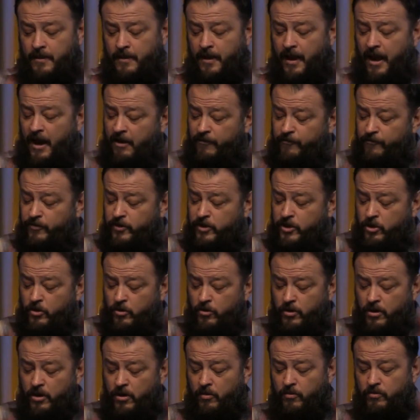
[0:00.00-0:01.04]
And if you
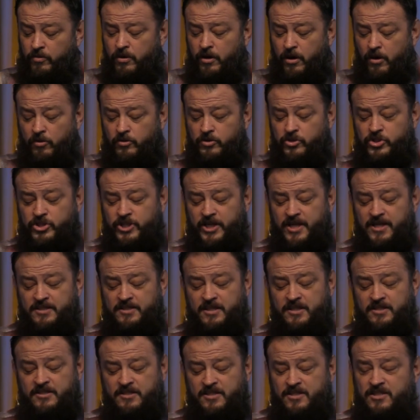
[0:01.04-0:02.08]
don't know
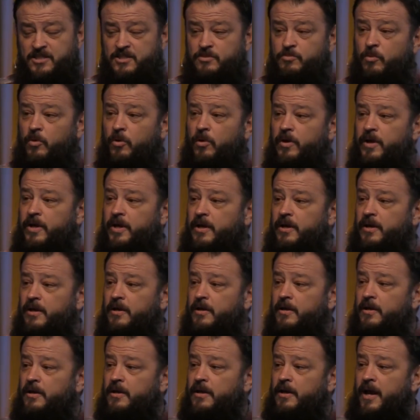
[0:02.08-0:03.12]
Jesus this morning
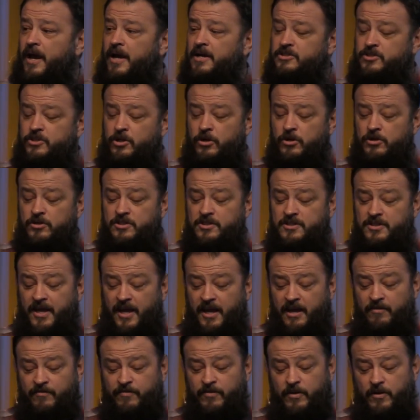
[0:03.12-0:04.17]
as your
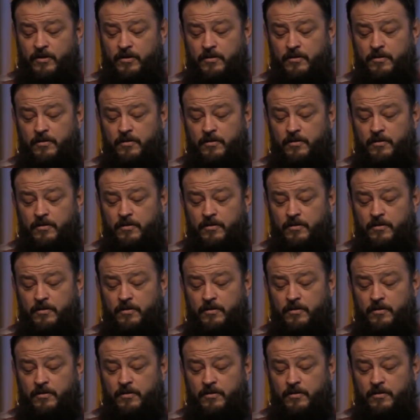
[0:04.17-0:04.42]
Savior,